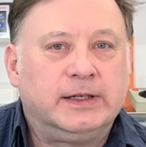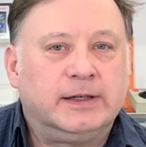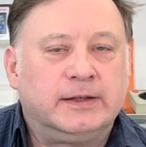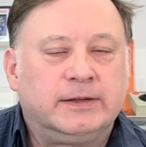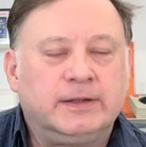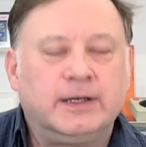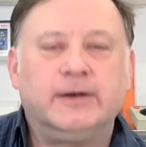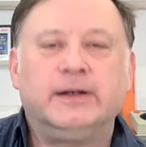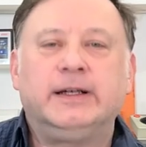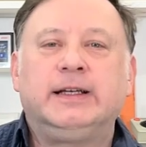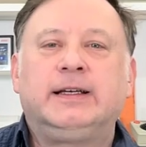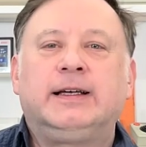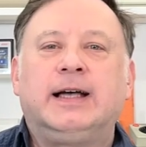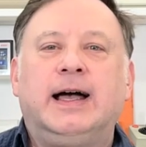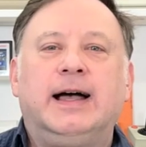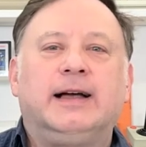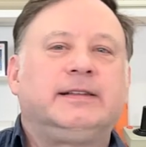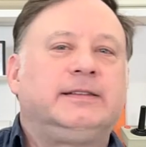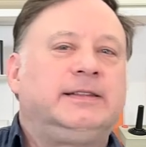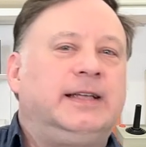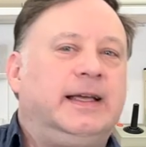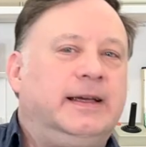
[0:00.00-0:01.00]
Atari
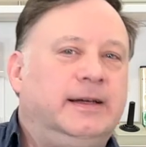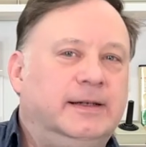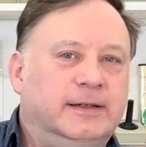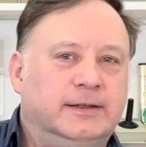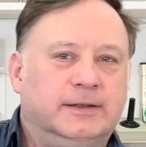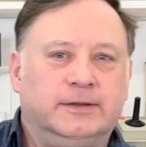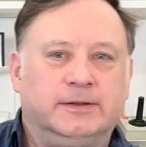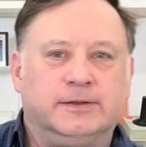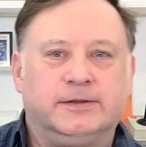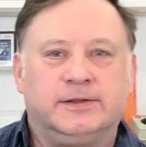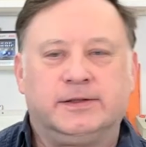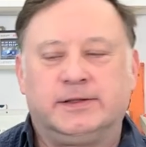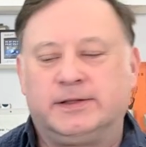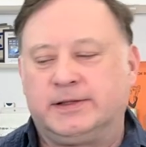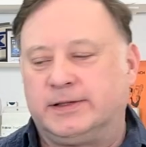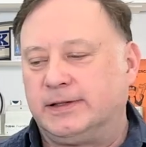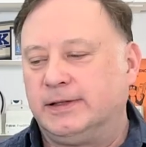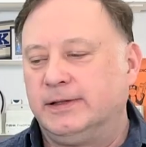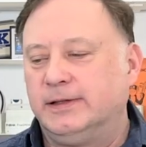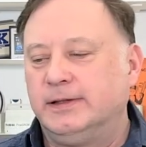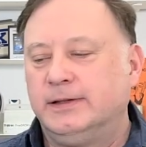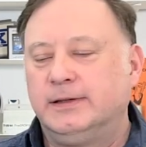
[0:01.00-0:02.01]

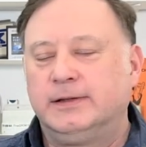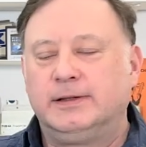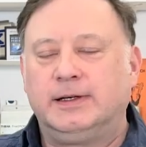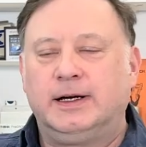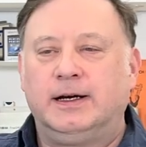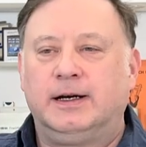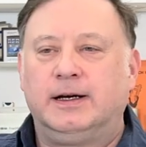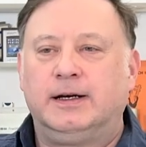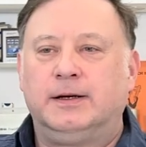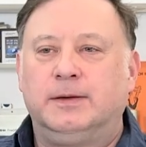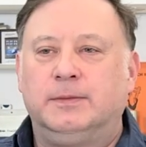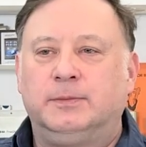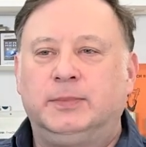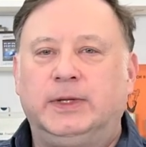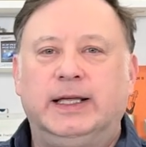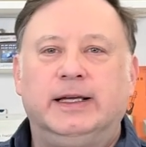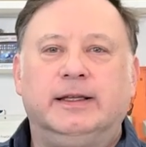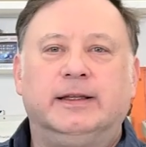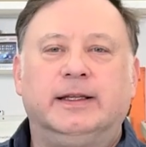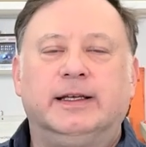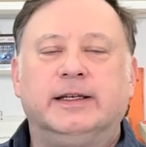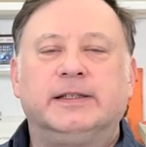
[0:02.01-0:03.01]
Cocktails
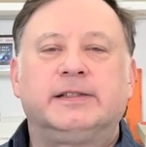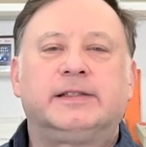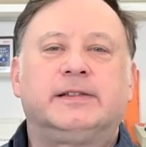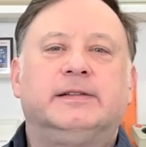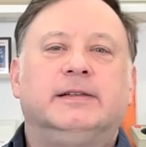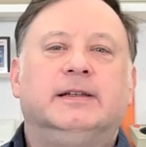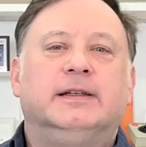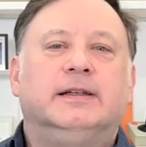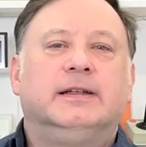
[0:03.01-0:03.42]
playlist.